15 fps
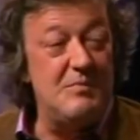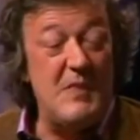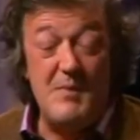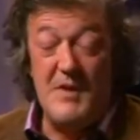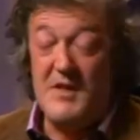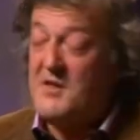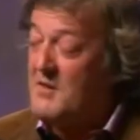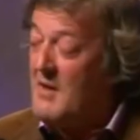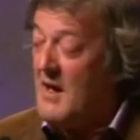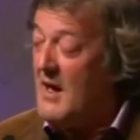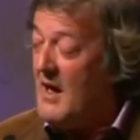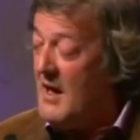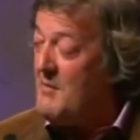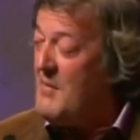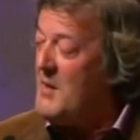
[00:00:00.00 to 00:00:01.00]
My mother,
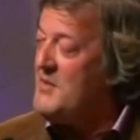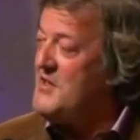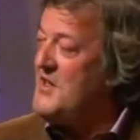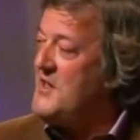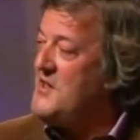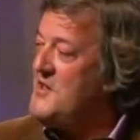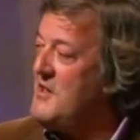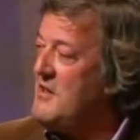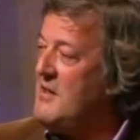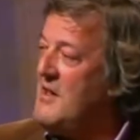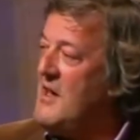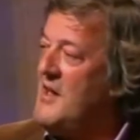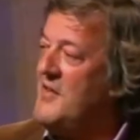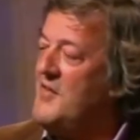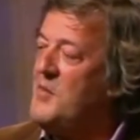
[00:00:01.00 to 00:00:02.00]
I'm happy to say, is still
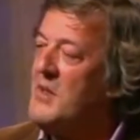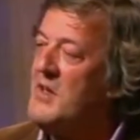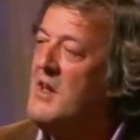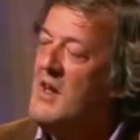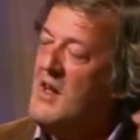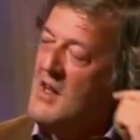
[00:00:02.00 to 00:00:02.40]
alive, but